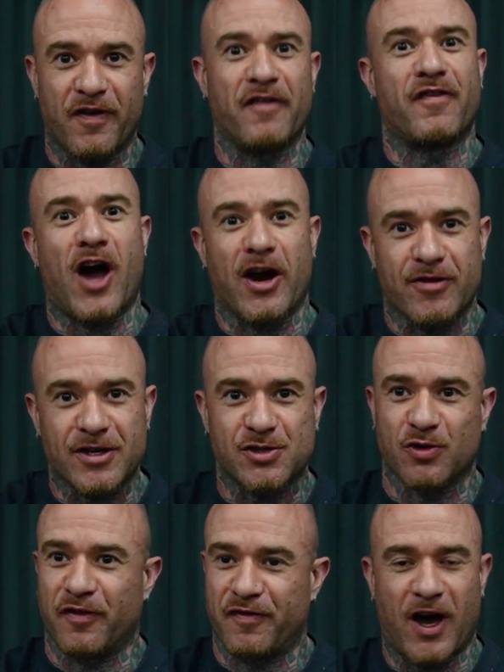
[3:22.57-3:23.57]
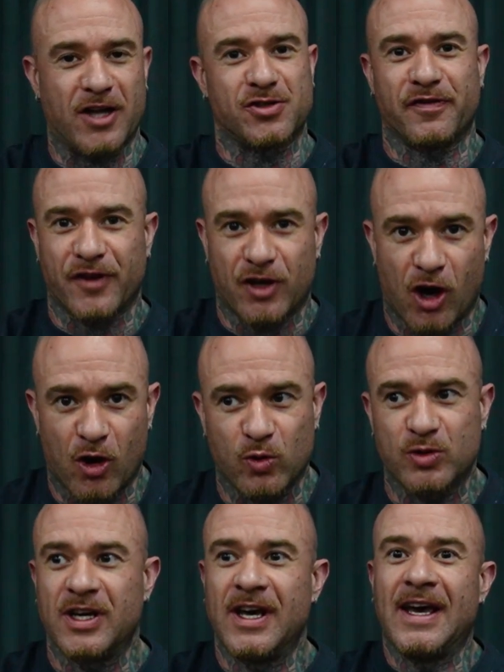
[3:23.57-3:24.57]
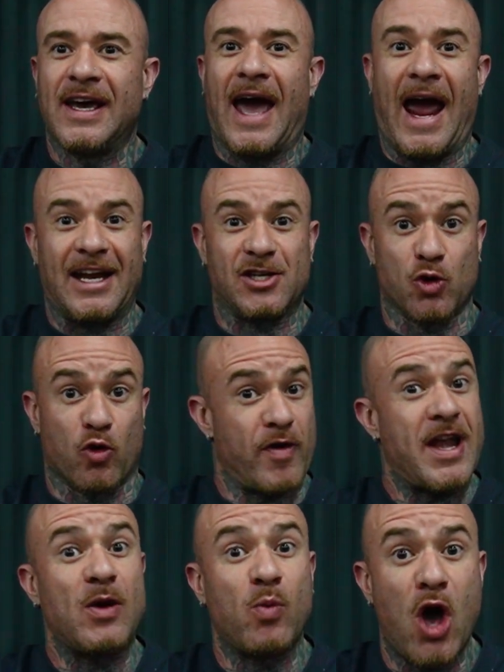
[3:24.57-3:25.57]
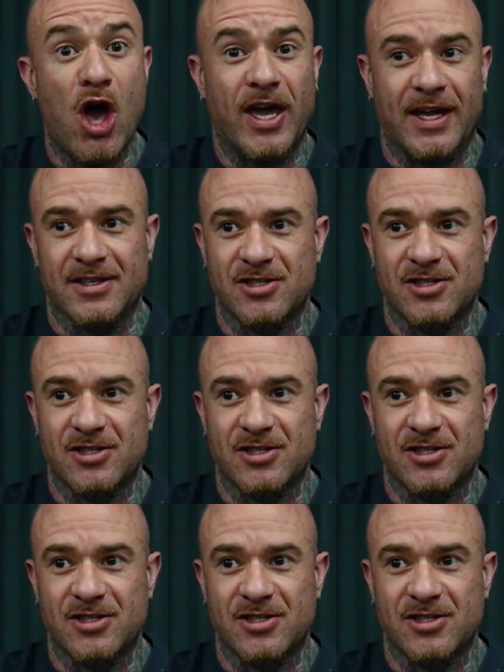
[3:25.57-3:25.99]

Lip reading: a virus or fight off a cold, and it's already working.